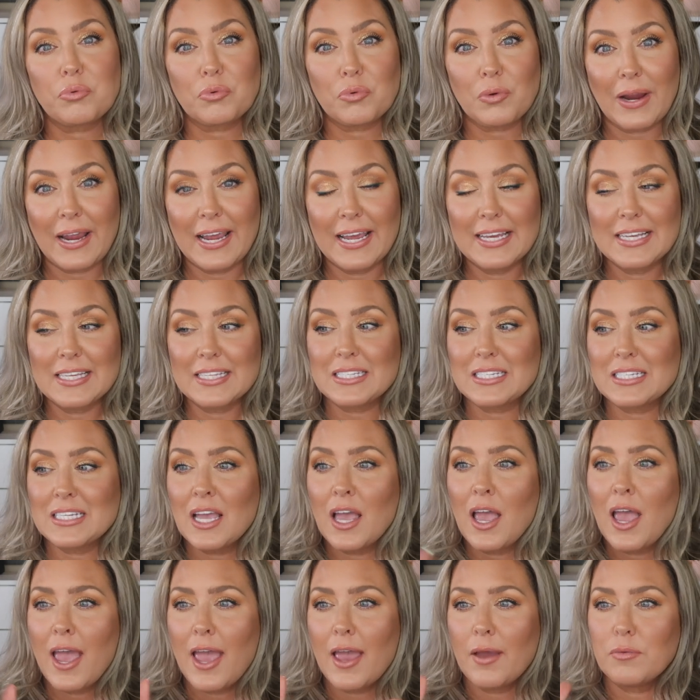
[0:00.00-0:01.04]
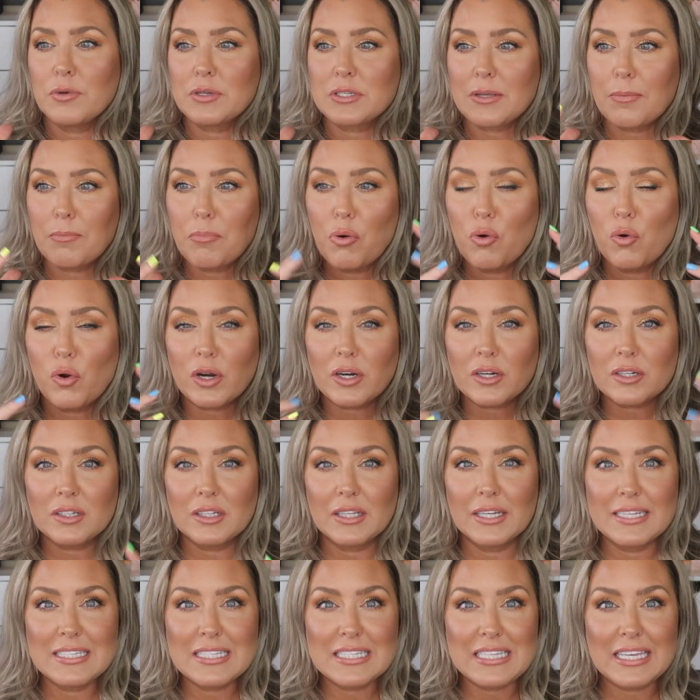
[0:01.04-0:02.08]
Brandt. It was a pore
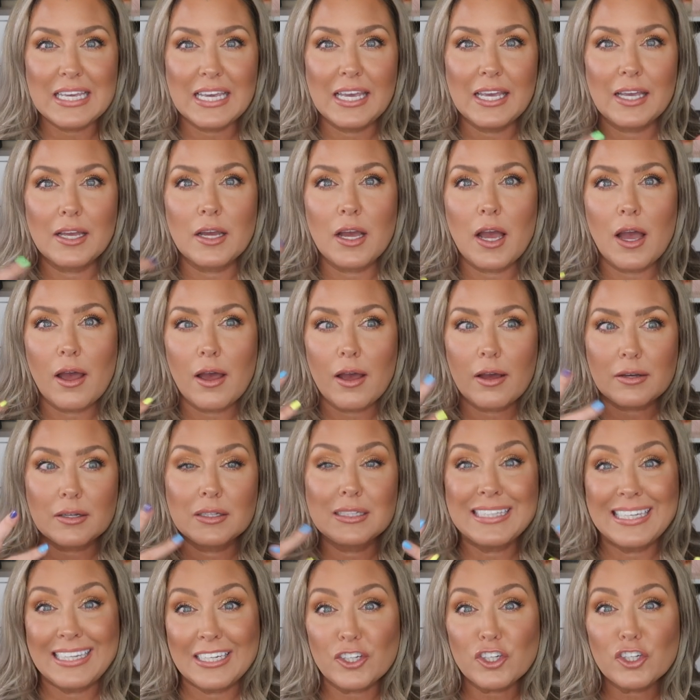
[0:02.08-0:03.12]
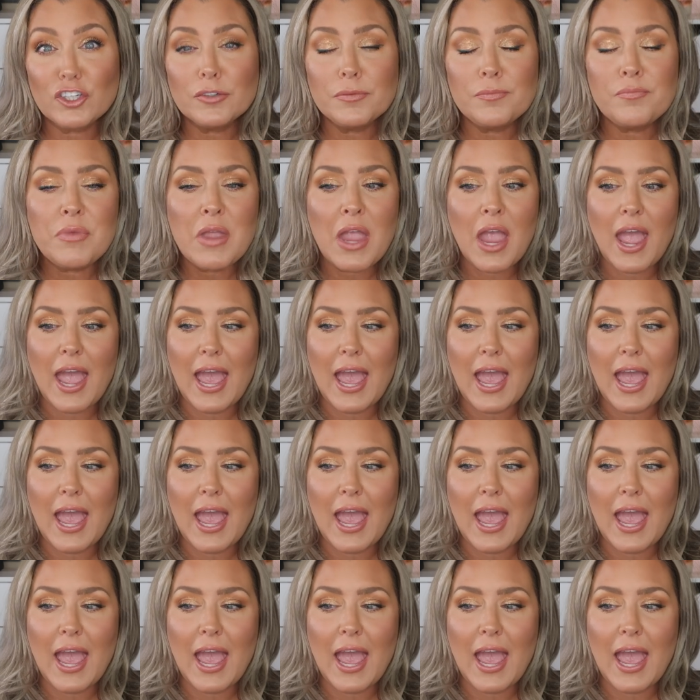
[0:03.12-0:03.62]
cleansing cleaner.